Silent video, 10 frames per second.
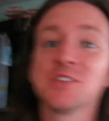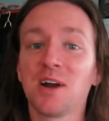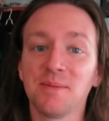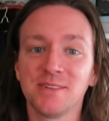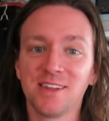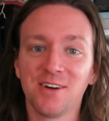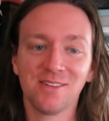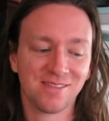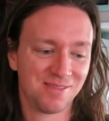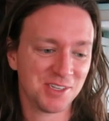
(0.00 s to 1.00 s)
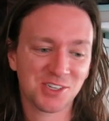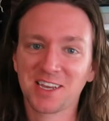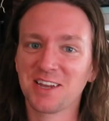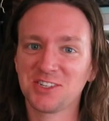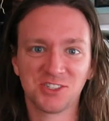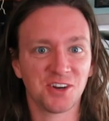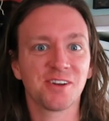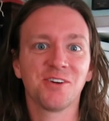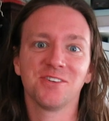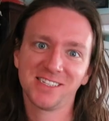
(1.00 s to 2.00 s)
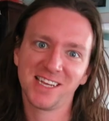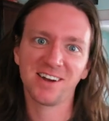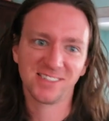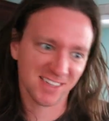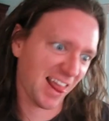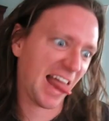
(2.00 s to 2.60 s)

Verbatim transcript: dropped it though, Mr. King just started going to town. He's like,